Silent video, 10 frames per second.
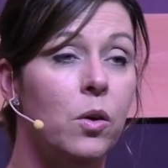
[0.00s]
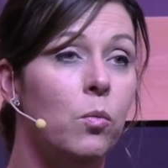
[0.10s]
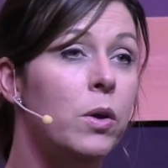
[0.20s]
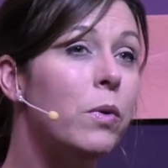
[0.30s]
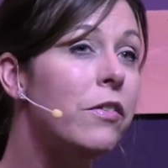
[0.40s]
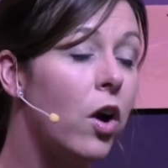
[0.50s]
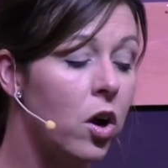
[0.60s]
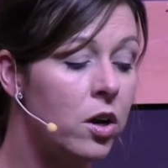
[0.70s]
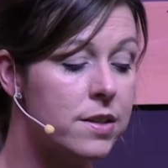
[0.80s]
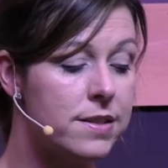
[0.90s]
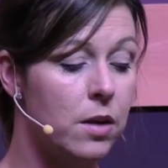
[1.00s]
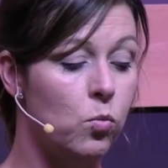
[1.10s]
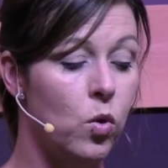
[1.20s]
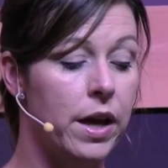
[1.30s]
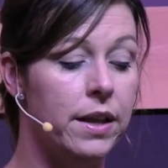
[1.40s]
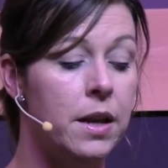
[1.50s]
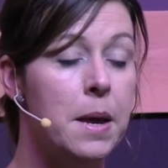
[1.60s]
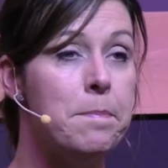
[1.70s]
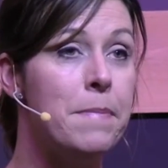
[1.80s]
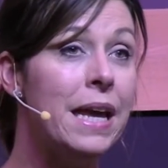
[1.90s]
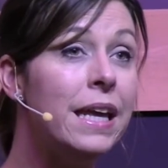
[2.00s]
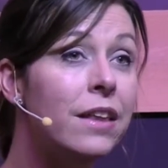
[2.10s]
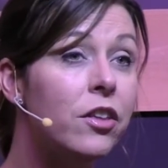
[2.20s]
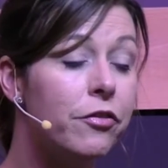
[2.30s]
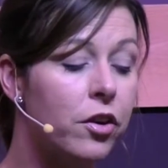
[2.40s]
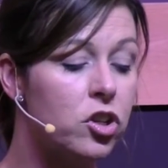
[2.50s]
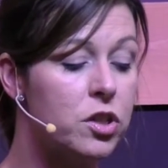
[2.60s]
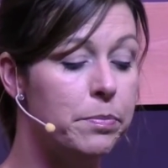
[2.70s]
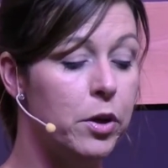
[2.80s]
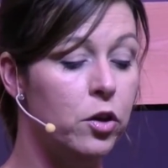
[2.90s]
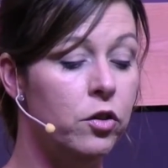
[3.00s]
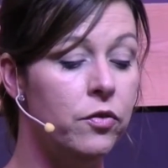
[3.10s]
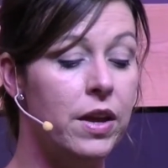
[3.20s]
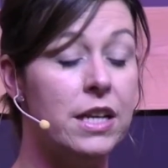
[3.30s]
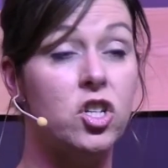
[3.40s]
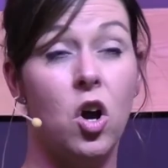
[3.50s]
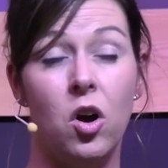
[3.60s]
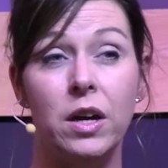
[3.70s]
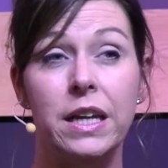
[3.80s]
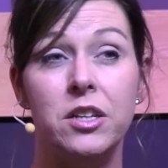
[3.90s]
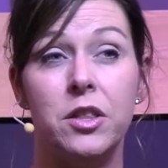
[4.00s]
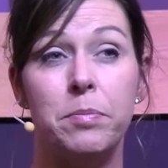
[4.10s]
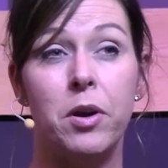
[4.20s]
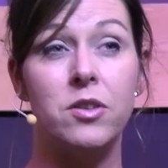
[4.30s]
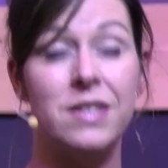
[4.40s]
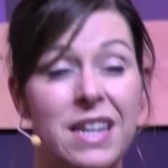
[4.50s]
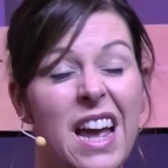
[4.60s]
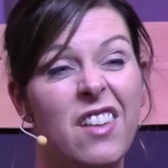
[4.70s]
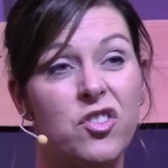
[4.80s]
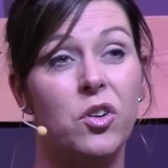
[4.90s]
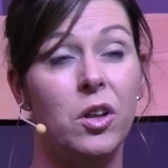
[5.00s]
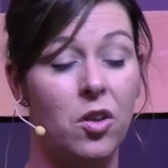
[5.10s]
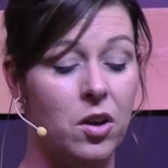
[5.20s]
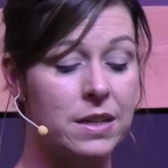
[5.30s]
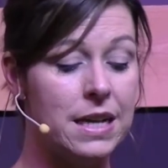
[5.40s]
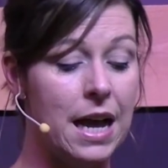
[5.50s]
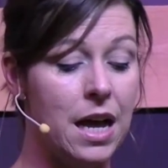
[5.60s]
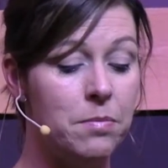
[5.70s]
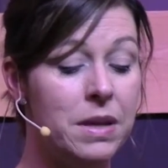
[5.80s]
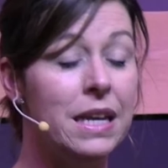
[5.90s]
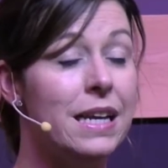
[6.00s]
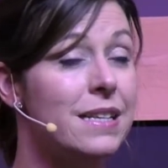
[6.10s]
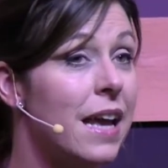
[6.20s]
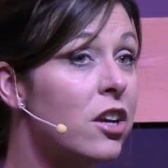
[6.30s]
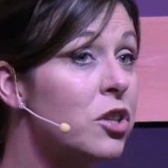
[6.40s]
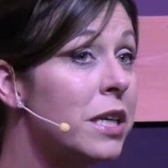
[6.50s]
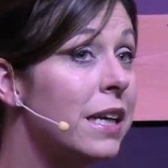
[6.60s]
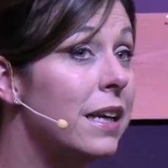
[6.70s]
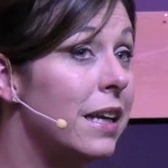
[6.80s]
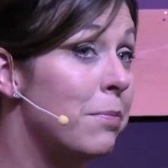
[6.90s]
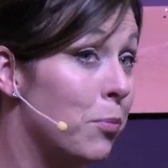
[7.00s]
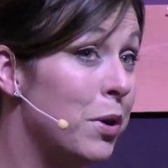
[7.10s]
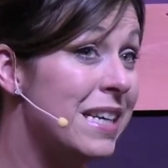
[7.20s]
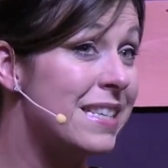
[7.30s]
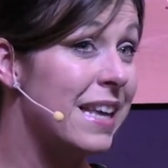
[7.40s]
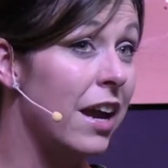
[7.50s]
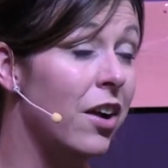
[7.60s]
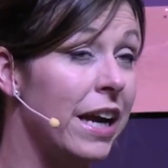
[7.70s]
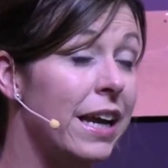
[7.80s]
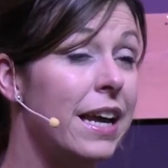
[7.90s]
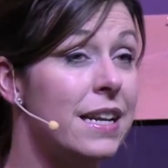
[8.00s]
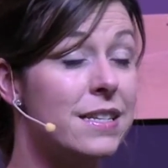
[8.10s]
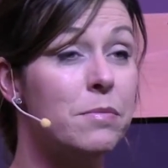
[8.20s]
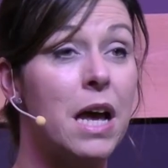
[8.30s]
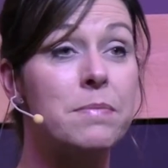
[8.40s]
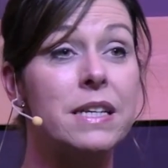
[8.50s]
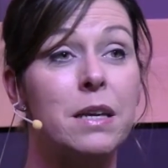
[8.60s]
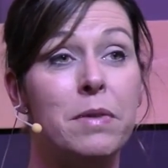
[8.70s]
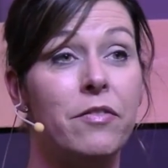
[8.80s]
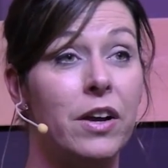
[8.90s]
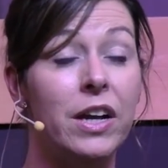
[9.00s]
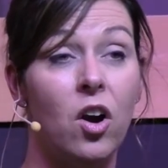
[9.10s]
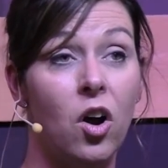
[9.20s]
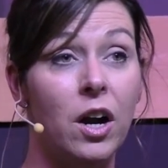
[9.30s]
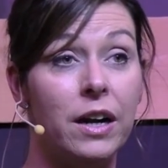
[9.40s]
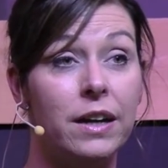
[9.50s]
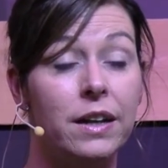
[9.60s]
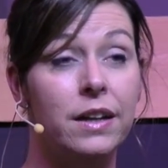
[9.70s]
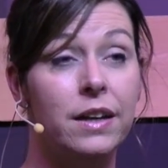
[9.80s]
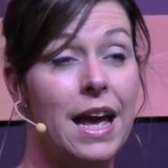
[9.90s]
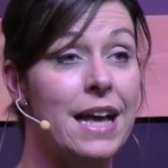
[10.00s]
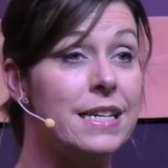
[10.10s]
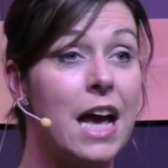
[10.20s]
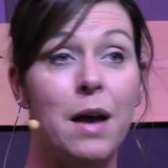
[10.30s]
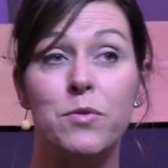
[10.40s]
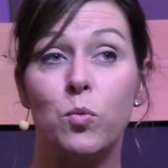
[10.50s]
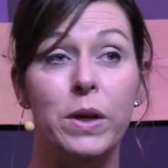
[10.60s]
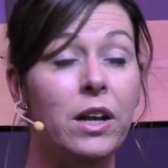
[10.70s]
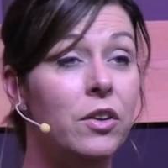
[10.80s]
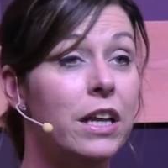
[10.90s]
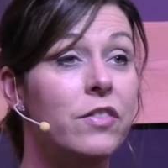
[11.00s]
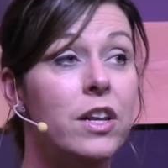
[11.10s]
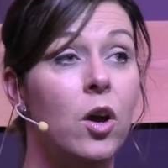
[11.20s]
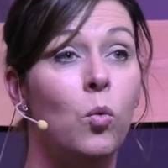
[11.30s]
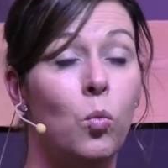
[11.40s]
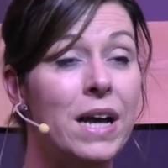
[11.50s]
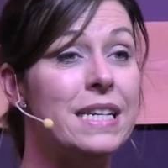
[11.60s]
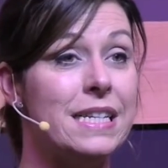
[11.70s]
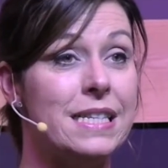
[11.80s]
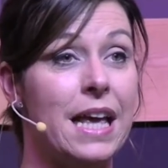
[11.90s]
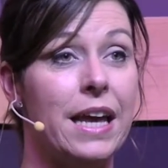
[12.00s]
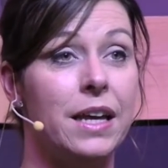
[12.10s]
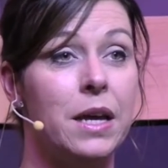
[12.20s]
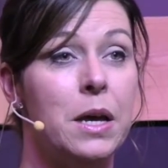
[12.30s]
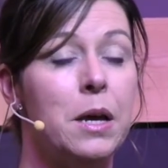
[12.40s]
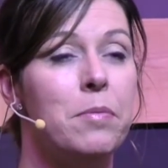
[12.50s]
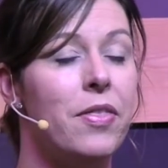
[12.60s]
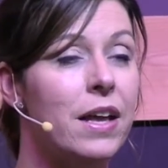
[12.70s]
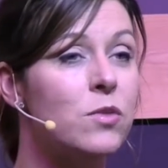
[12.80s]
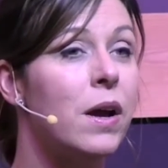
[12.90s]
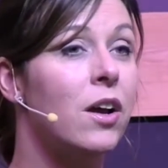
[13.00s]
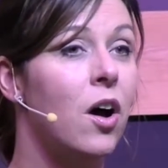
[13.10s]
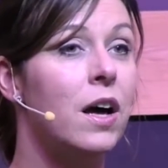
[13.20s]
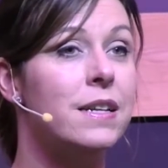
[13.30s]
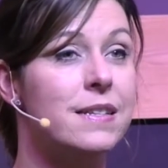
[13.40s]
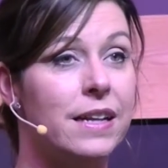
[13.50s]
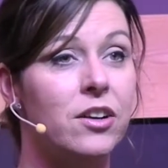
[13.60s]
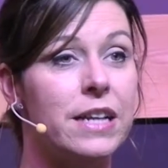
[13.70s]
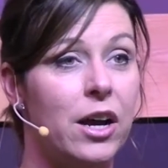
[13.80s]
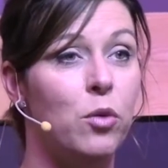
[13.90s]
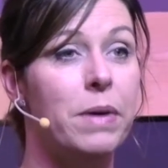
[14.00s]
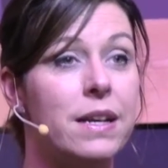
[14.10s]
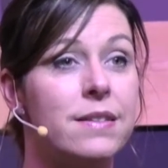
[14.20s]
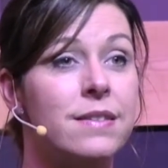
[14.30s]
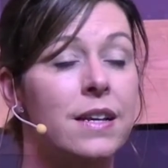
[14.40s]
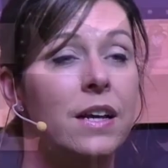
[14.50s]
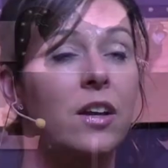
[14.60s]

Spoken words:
When we've hurt someone, making the first move and talking to the person after a long time is actually pretty scary. And sometimes it can be very hard. At times, we don't even know what to say. But that's why God is there to help us.